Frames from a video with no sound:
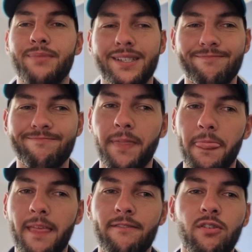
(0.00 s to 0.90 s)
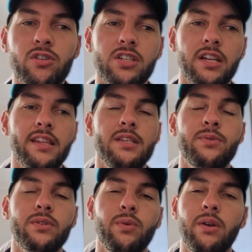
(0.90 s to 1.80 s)
But unfortunately, this
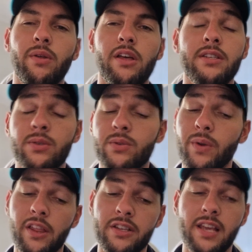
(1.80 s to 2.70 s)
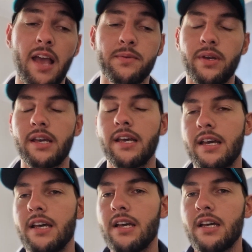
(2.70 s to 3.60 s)
was one of those games where,
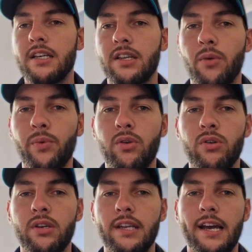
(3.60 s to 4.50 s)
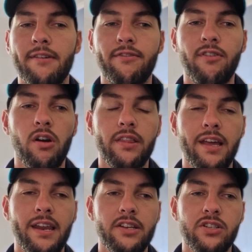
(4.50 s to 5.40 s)
you know, we couldn't find
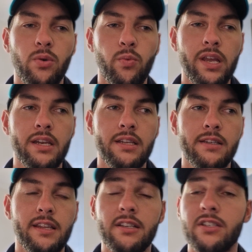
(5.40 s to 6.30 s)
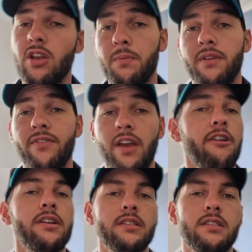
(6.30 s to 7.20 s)
that edge to win, and there's so many
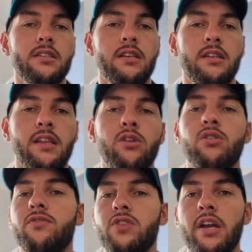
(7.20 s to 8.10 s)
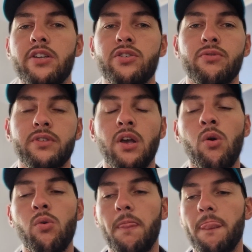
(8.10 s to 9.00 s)
variants that could have changed the
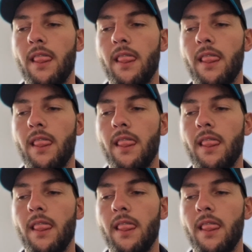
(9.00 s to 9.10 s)
result.